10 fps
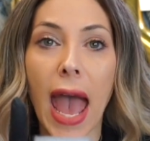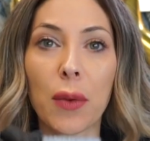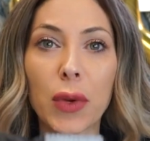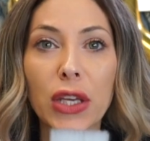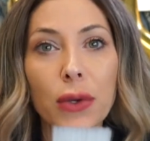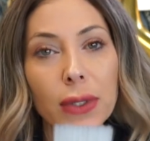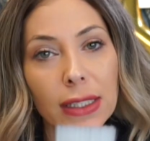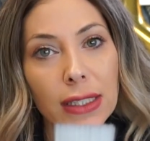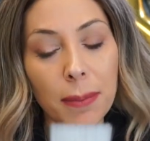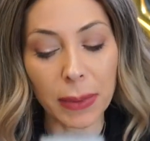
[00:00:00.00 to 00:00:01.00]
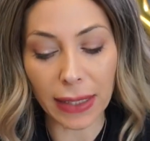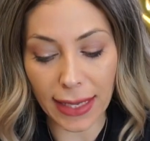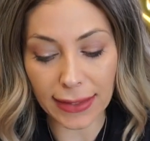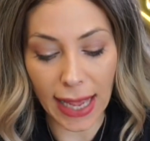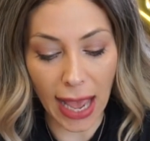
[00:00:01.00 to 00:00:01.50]
and we use it to
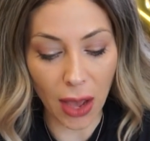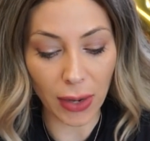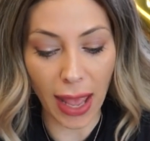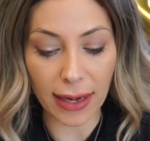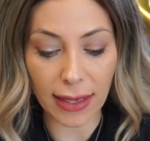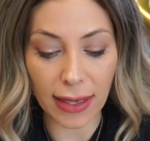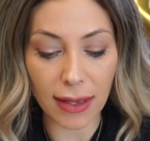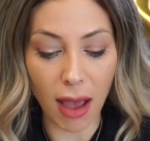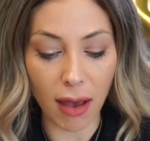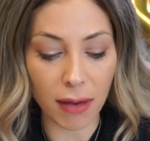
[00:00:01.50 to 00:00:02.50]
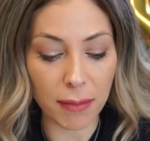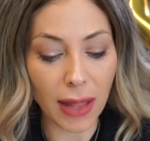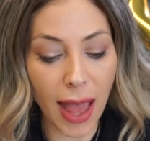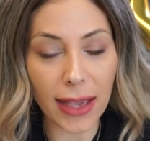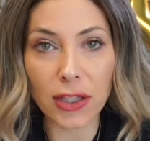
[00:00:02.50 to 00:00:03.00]
blend out any
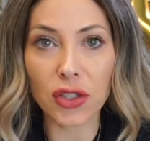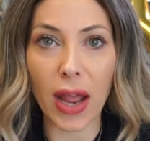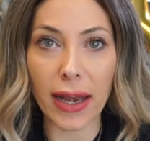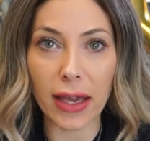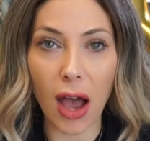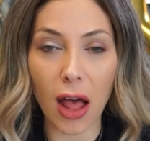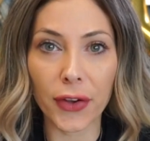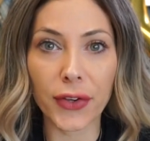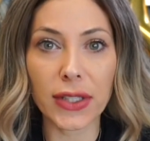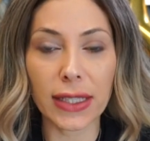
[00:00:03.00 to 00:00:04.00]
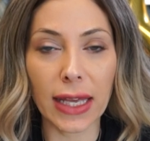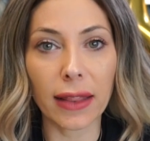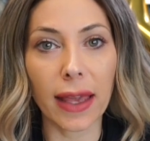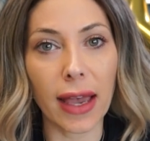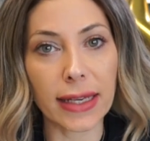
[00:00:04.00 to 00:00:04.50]
lines or any color to
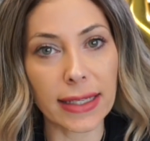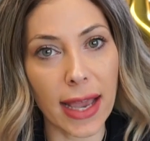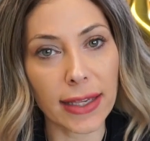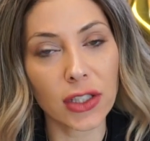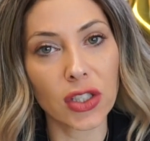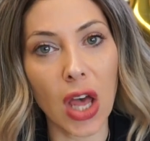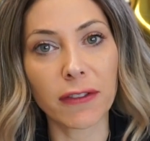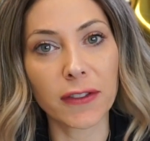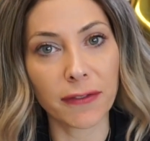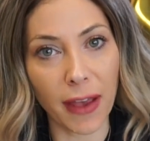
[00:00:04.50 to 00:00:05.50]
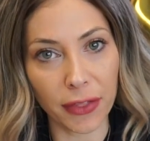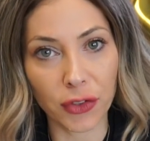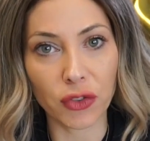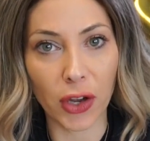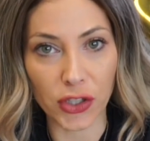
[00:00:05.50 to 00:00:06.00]
get like a nice soft
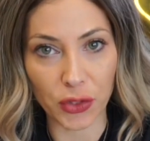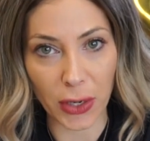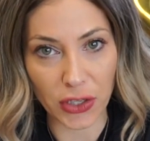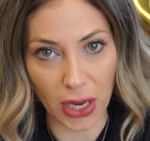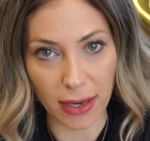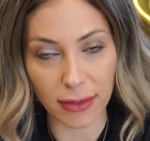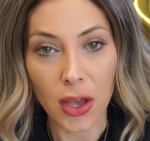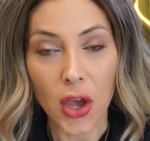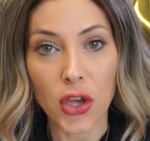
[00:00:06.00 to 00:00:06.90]
feathered graduation.